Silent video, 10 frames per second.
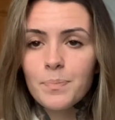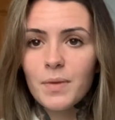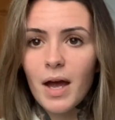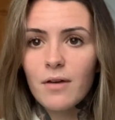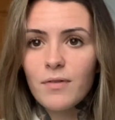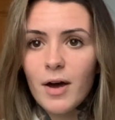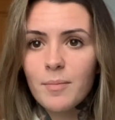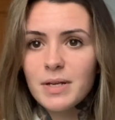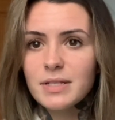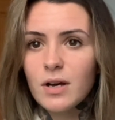I found
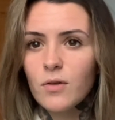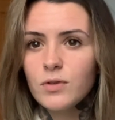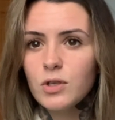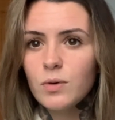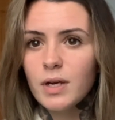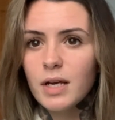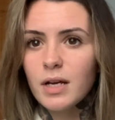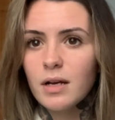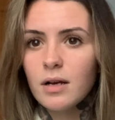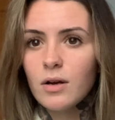myself
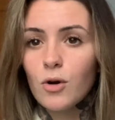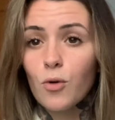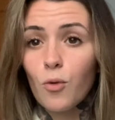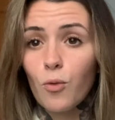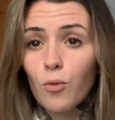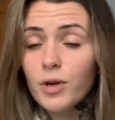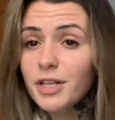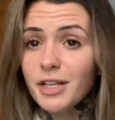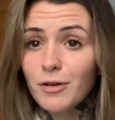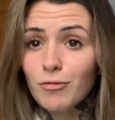doing
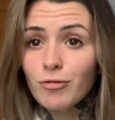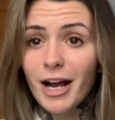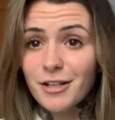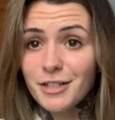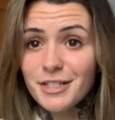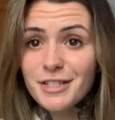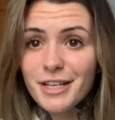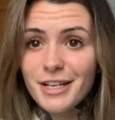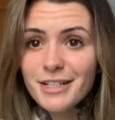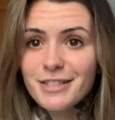really reckless
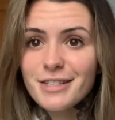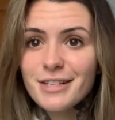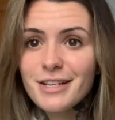things.